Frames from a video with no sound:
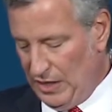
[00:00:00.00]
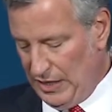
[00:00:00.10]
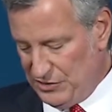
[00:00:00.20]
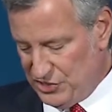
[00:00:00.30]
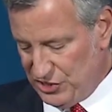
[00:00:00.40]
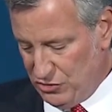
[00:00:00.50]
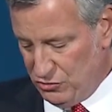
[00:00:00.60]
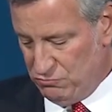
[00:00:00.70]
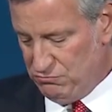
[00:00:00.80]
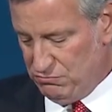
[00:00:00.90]
And
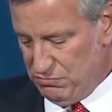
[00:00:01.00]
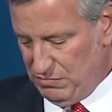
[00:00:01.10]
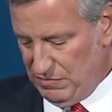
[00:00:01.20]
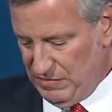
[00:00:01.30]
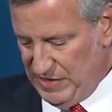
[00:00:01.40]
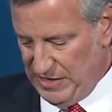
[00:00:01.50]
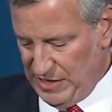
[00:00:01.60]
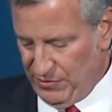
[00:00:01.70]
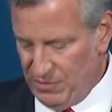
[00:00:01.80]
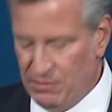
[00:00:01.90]
so he
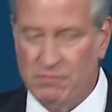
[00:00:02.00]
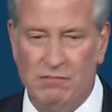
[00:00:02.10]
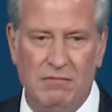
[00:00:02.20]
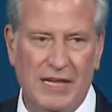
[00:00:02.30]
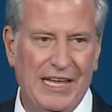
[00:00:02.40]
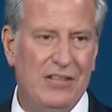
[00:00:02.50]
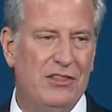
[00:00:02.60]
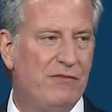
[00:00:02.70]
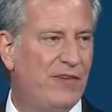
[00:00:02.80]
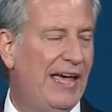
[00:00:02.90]
never hid
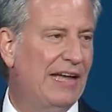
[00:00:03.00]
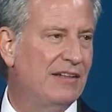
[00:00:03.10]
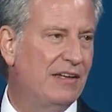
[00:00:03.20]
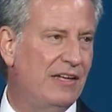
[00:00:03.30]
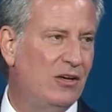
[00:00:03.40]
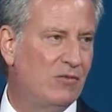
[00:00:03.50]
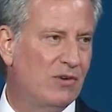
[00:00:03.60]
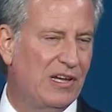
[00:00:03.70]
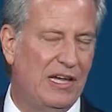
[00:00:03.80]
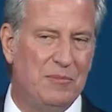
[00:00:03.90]
the fact that he
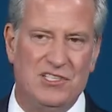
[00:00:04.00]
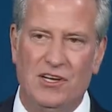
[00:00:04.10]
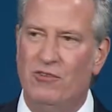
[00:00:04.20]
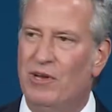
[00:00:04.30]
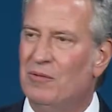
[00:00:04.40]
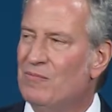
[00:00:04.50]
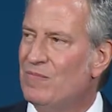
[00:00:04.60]
overcame stuttering.